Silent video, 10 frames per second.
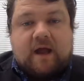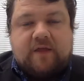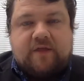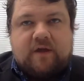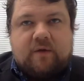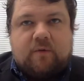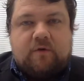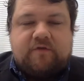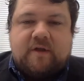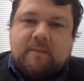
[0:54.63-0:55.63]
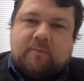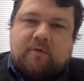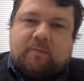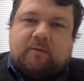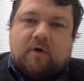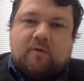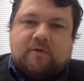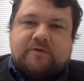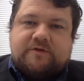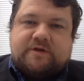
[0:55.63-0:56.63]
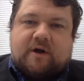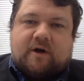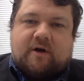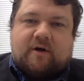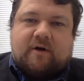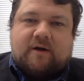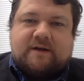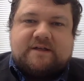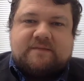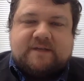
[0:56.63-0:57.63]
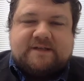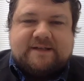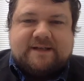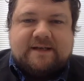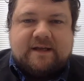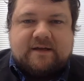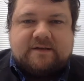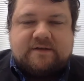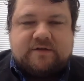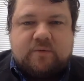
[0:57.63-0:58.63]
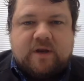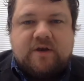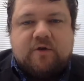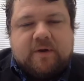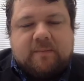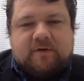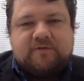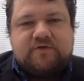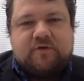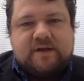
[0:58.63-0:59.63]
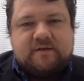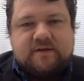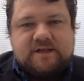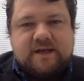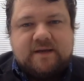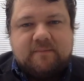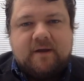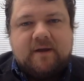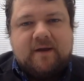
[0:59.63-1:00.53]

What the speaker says: I think all of the memorable moments are explicitly linked to when new people have joined the team.